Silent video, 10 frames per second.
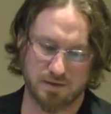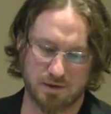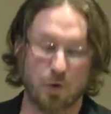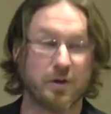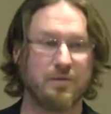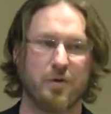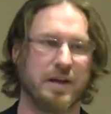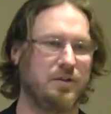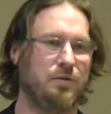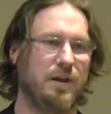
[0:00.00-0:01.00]
Or
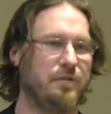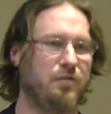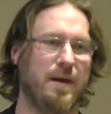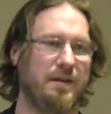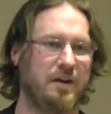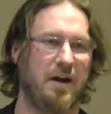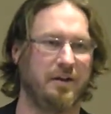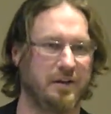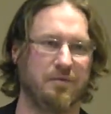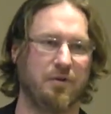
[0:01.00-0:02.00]
converting it to another format
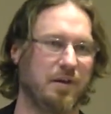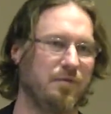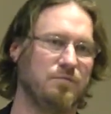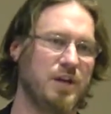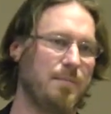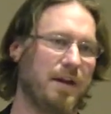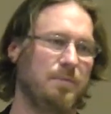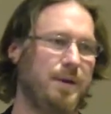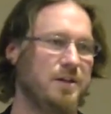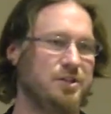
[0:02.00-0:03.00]
entirely, converting it from JPEG to
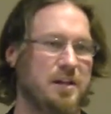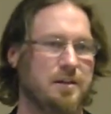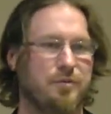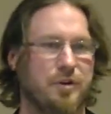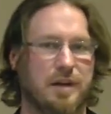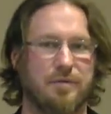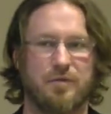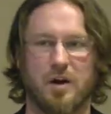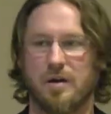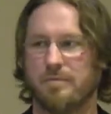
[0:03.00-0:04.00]
PNG, converting it
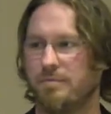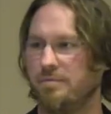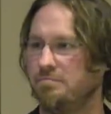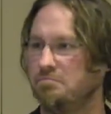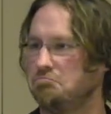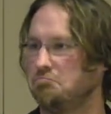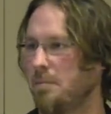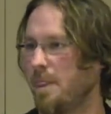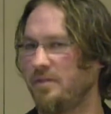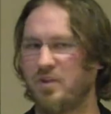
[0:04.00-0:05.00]
from
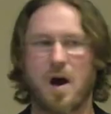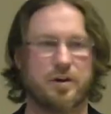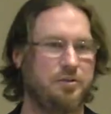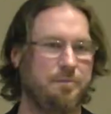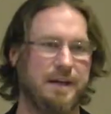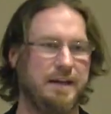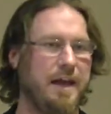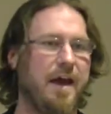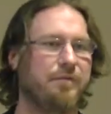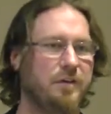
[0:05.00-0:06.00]
doc to
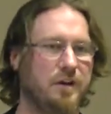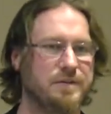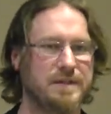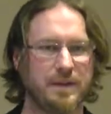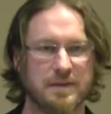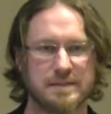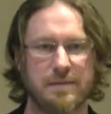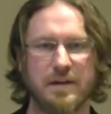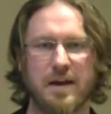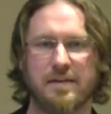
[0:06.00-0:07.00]
PDF, you know, something
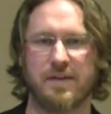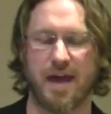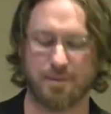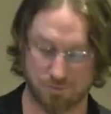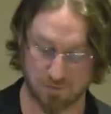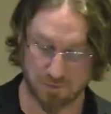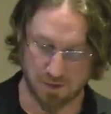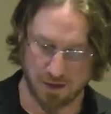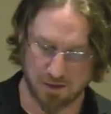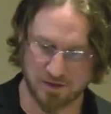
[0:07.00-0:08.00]
like that.
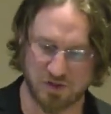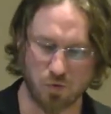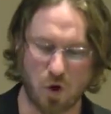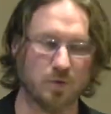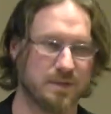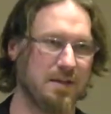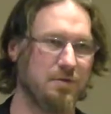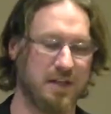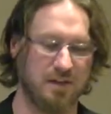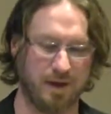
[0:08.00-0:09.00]
There's 2 goals that you
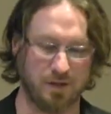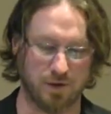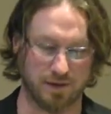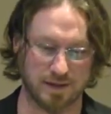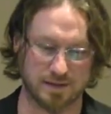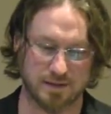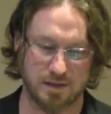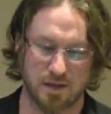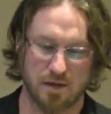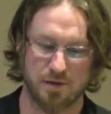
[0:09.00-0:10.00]
achieve by doing this.
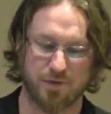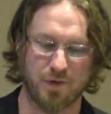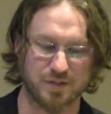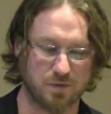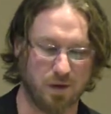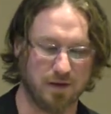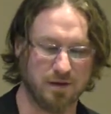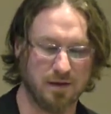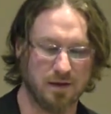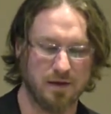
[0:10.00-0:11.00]
The first
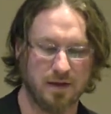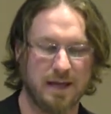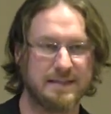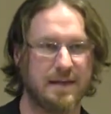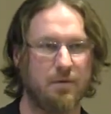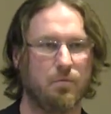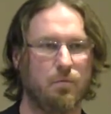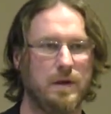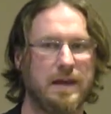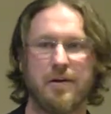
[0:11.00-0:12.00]
one is that
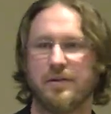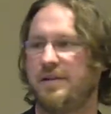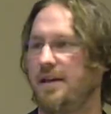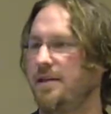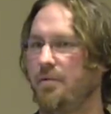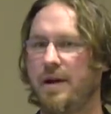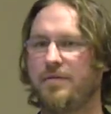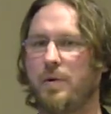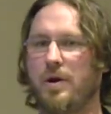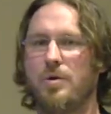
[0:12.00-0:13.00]
we guarantee that
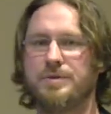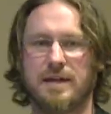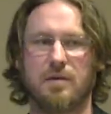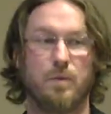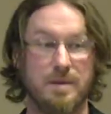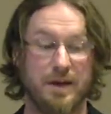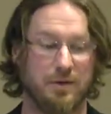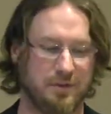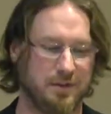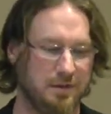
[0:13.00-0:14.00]
whatever we're hosting, we
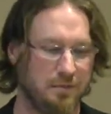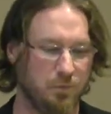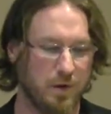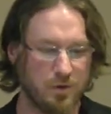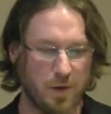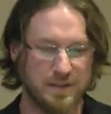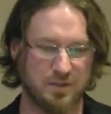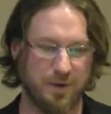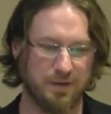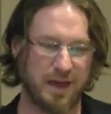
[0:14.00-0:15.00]
built. We're the ones
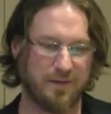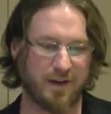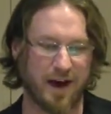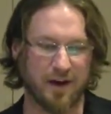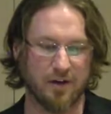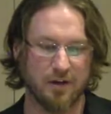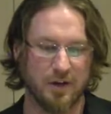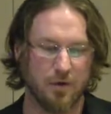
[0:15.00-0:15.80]
who built that file.